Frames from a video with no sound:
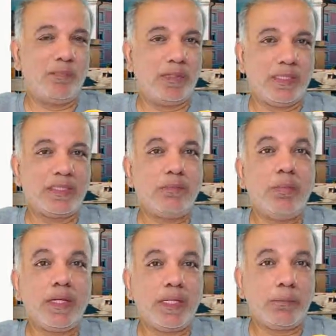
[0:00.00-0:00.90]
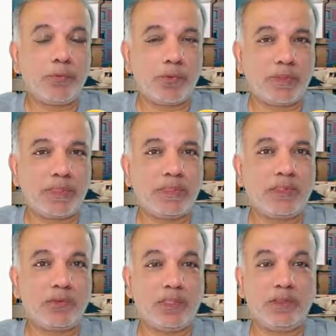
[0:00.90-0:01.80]
trust building process
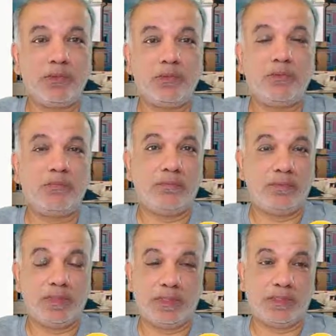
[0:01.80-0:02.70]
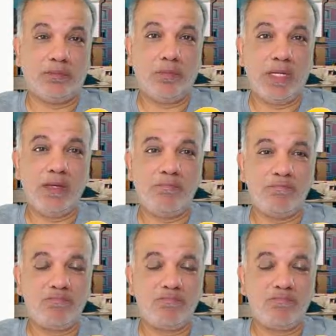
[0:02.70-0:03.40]
so that you trust me